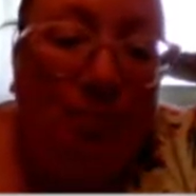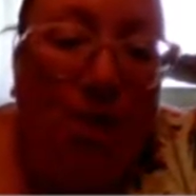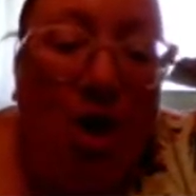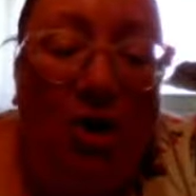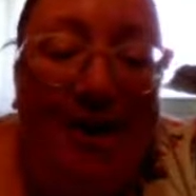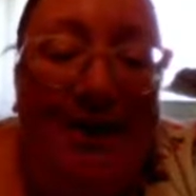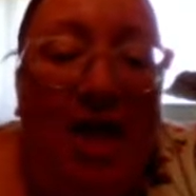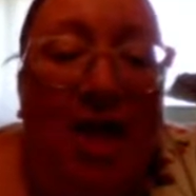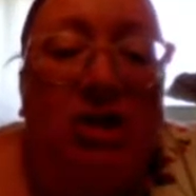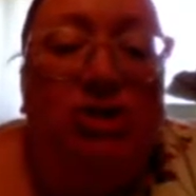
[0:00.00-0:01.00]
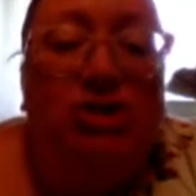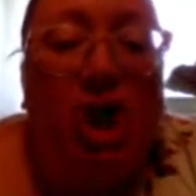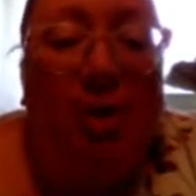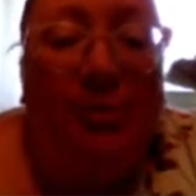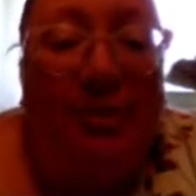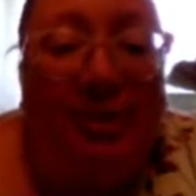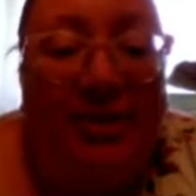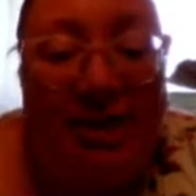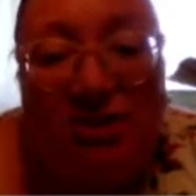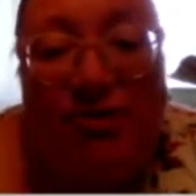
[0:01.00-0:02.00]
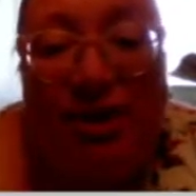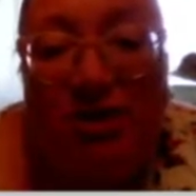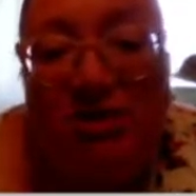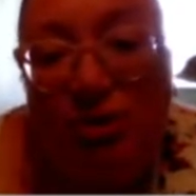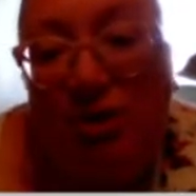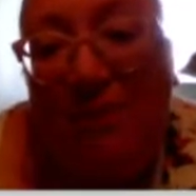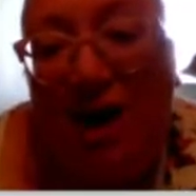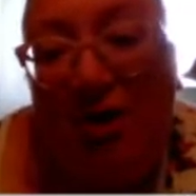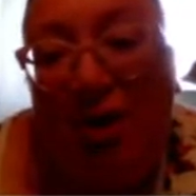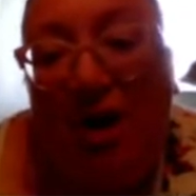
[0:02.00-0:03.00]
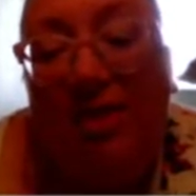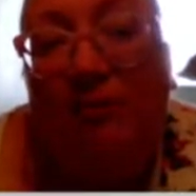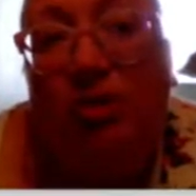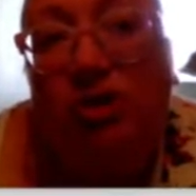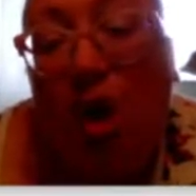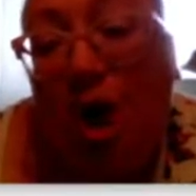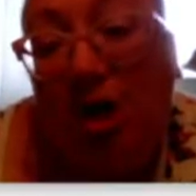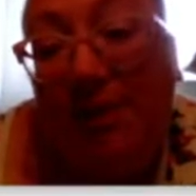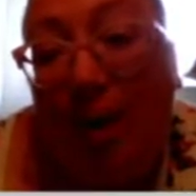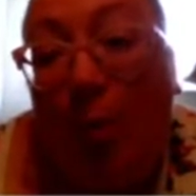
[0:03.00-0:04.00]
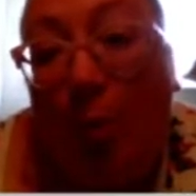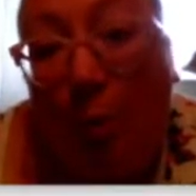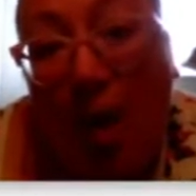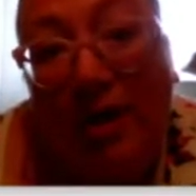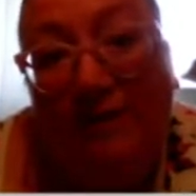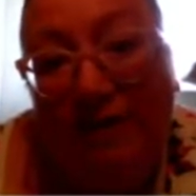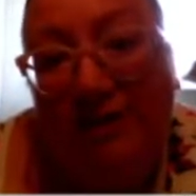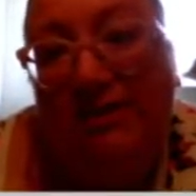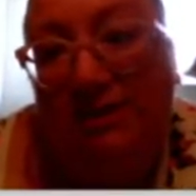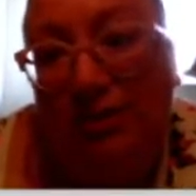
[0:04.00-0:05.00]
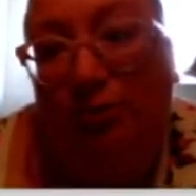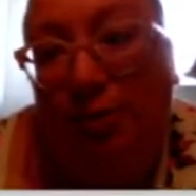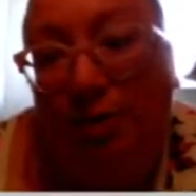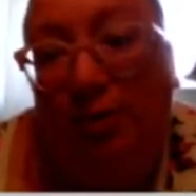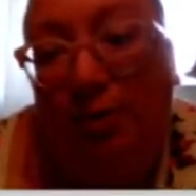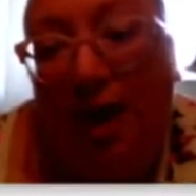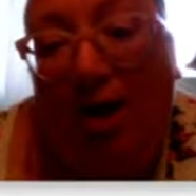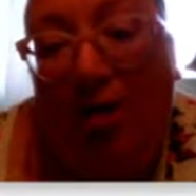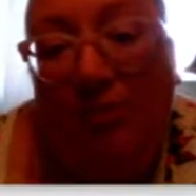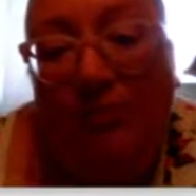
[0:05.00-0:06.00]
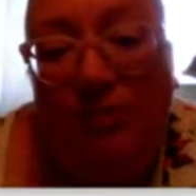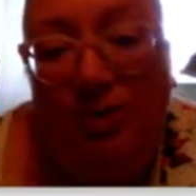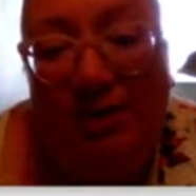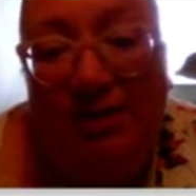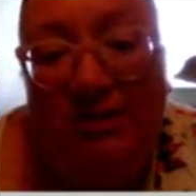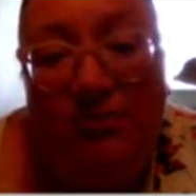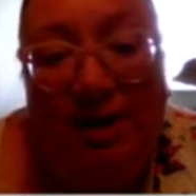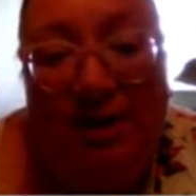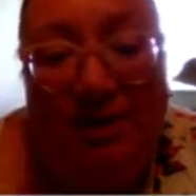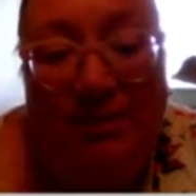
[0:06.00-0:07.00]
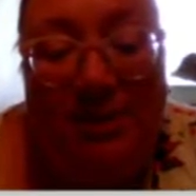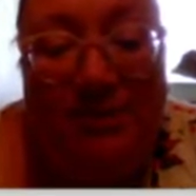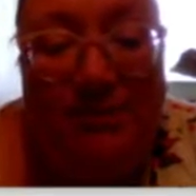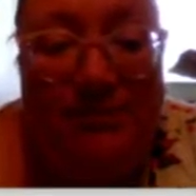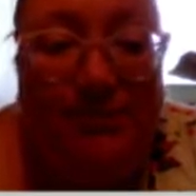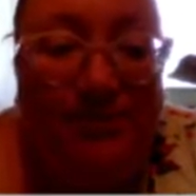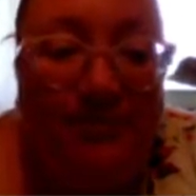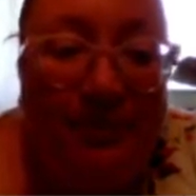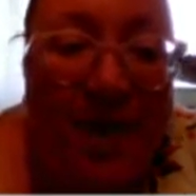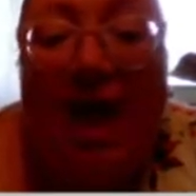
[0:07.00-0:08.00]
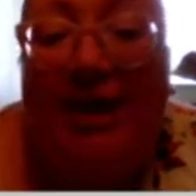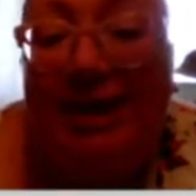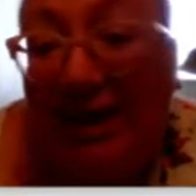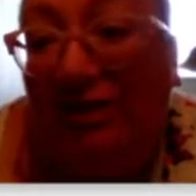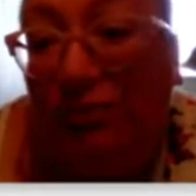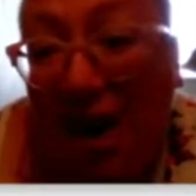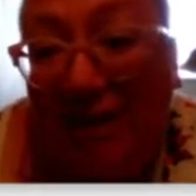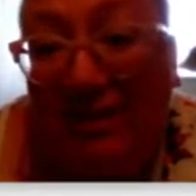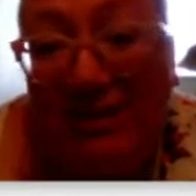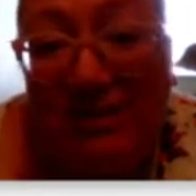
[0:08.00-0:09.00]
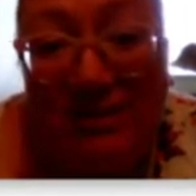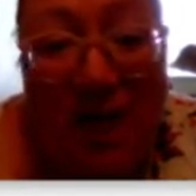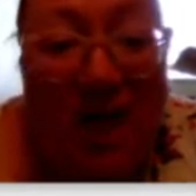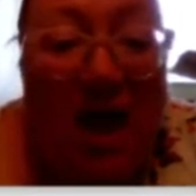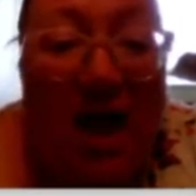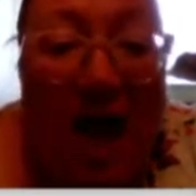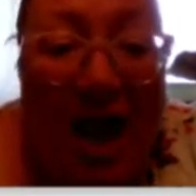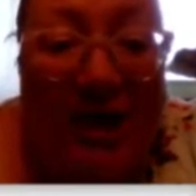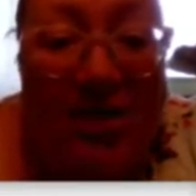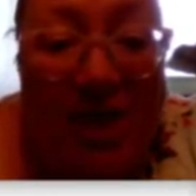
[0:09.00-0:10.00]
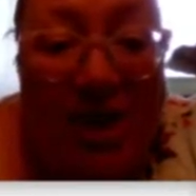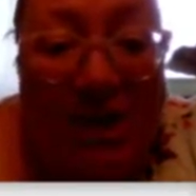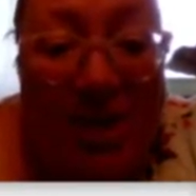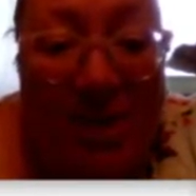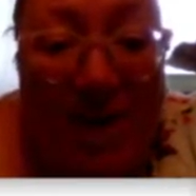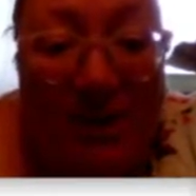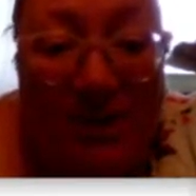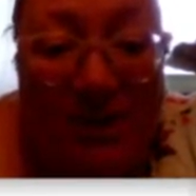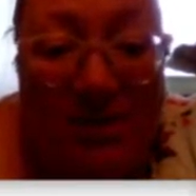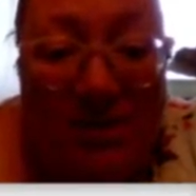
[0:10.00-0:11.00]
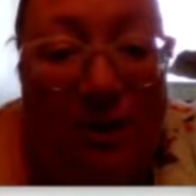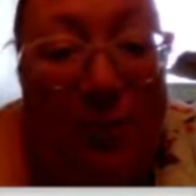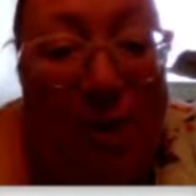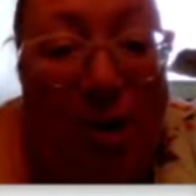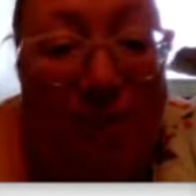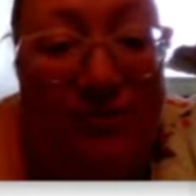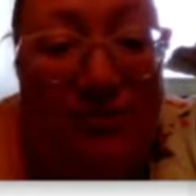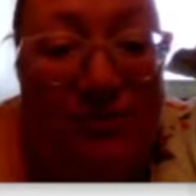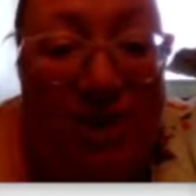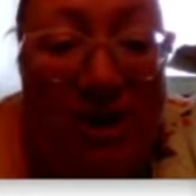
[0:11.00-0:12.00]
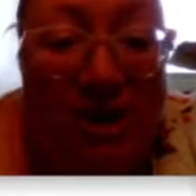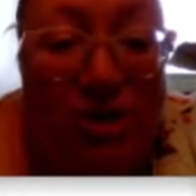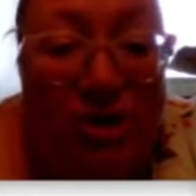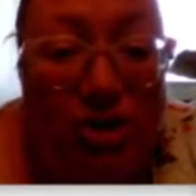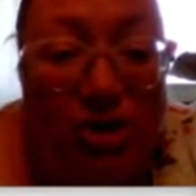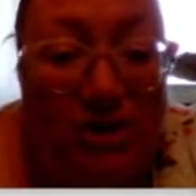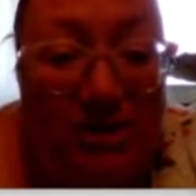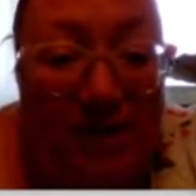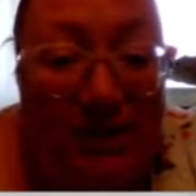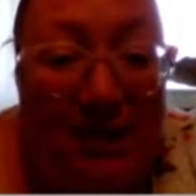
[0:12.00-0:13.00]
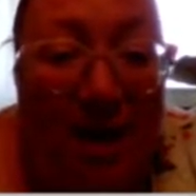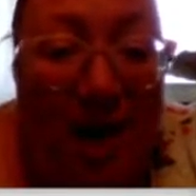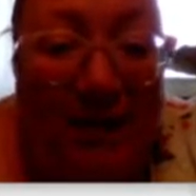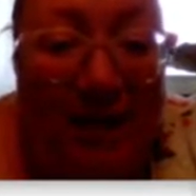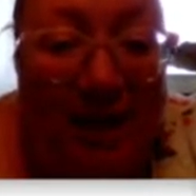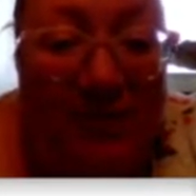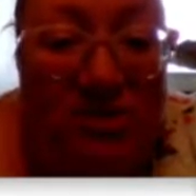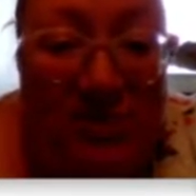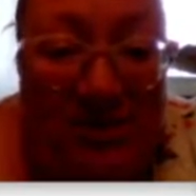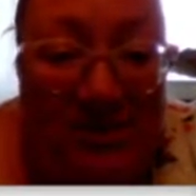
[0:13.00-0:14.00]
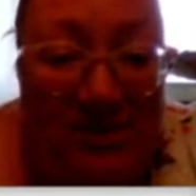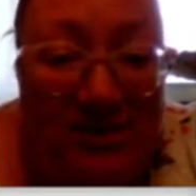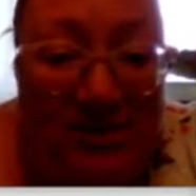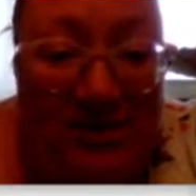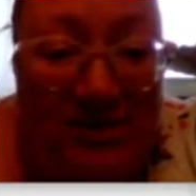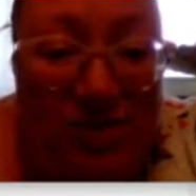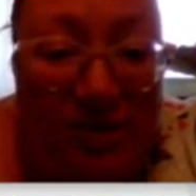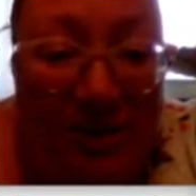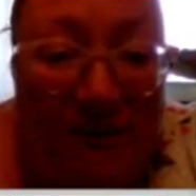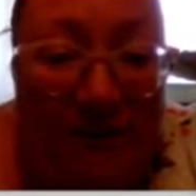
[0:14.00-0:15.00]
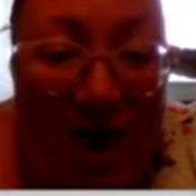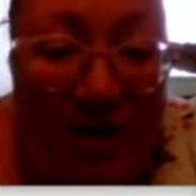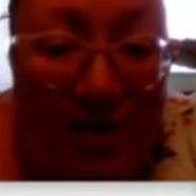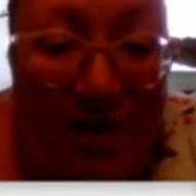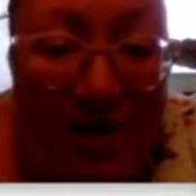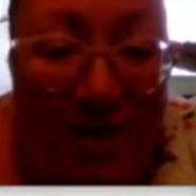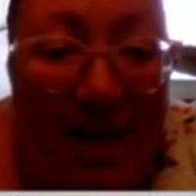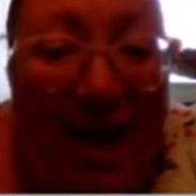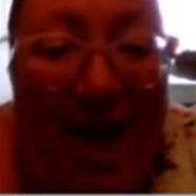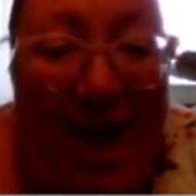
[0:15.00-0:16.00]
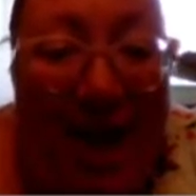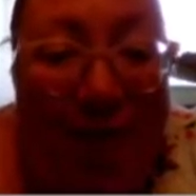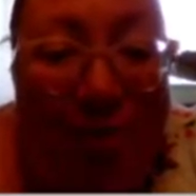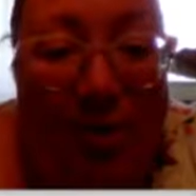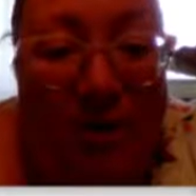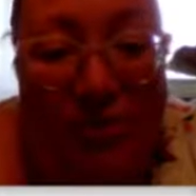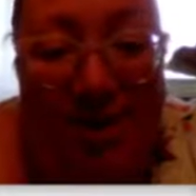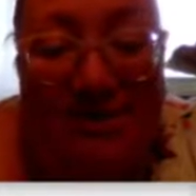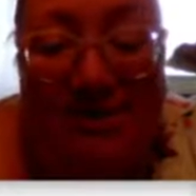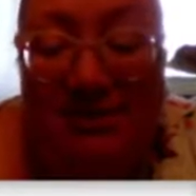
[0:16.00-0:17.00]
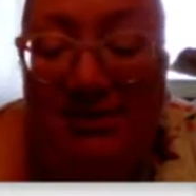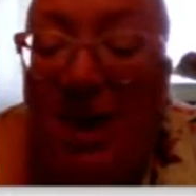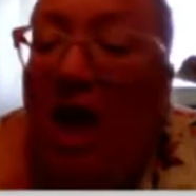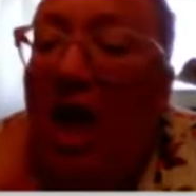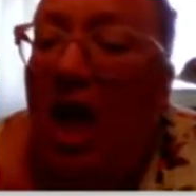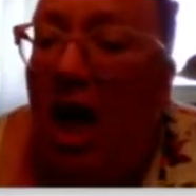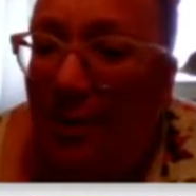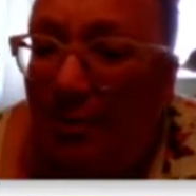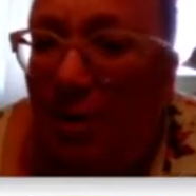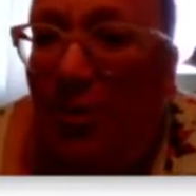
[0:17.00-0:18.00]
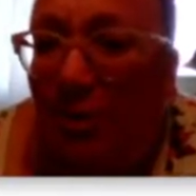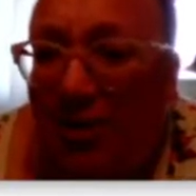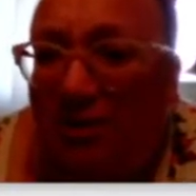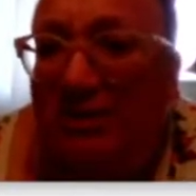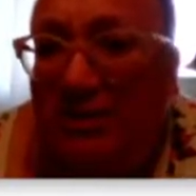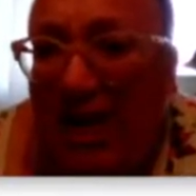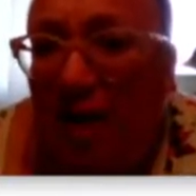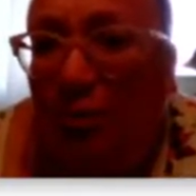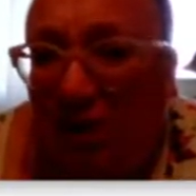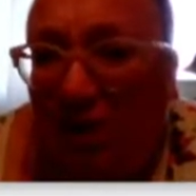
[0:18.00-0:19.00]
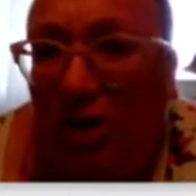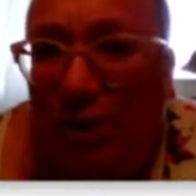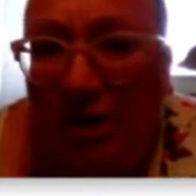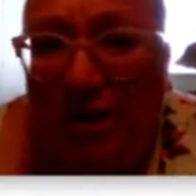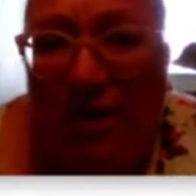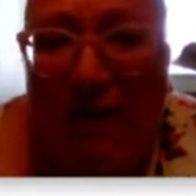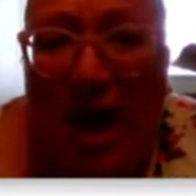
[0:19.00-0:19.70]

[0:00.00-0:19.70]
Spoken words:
All right, so let's read the student model and then we'll talk about what Vince did really well during his writing piece. He writes, I think the benefits of purposefully introducing non-native species into an environment outweigh the risks. I want to point this out really quickly.